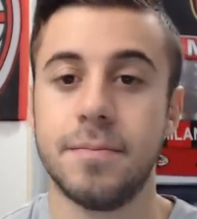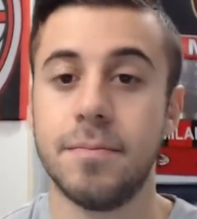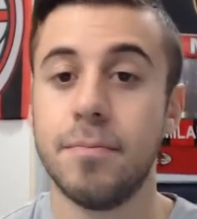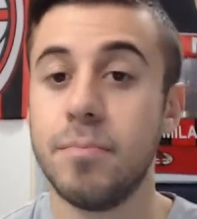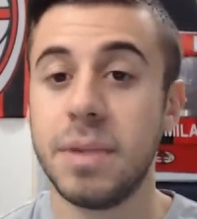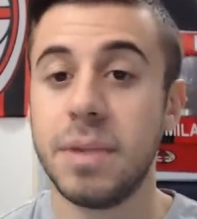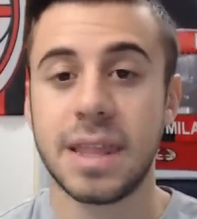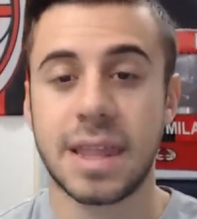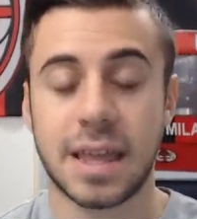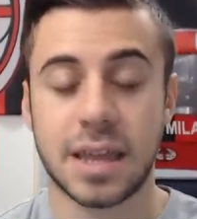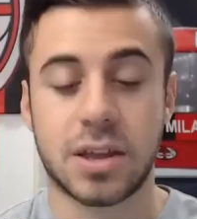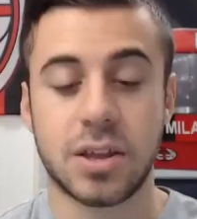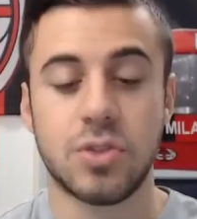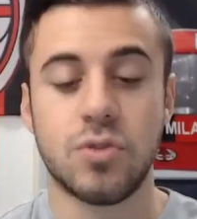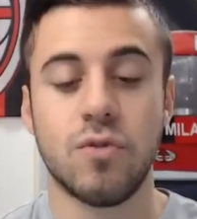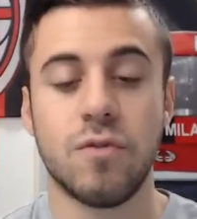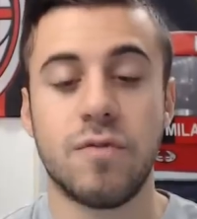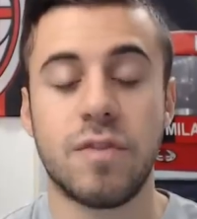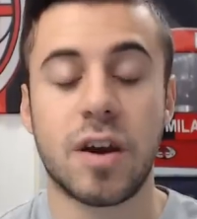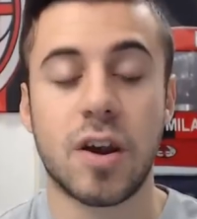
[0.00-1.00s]
Milan could
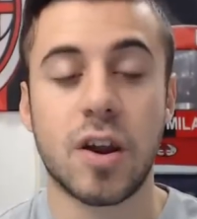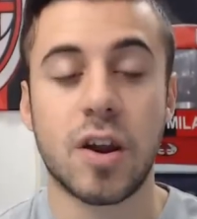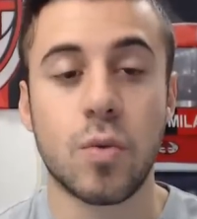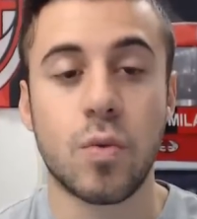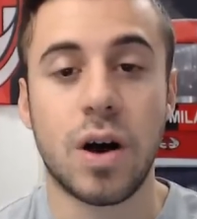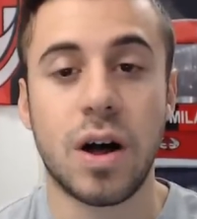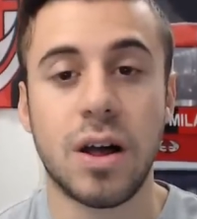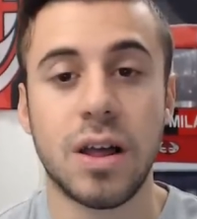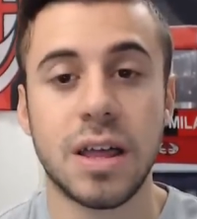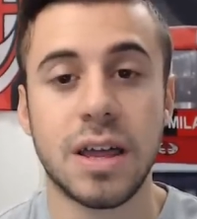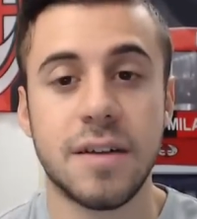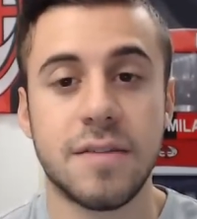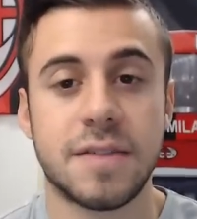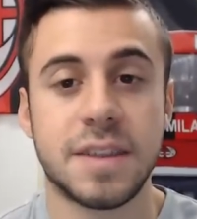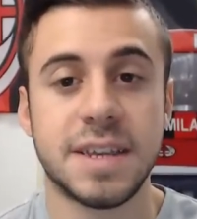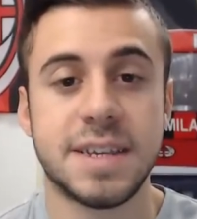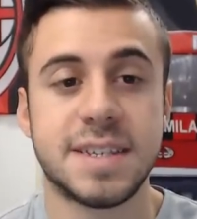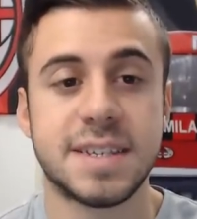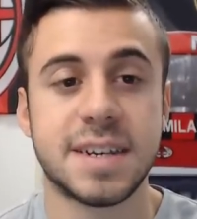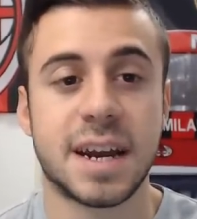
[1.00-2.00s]
do very well if
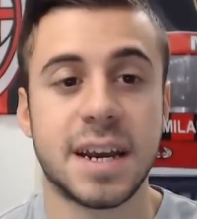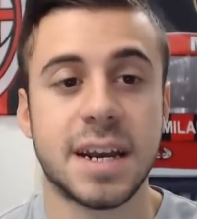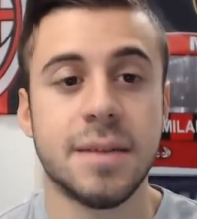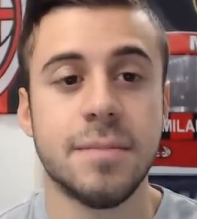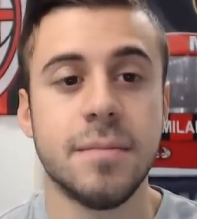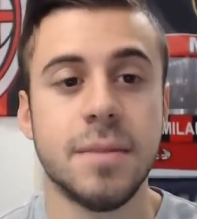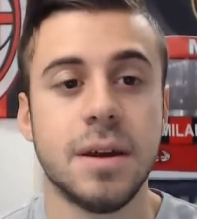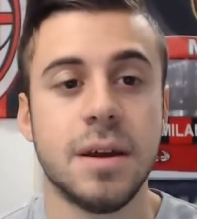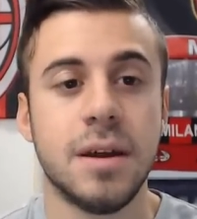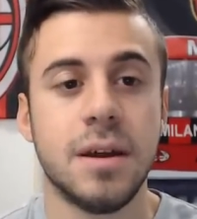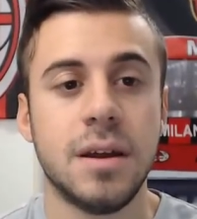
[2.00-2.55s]
they sign him.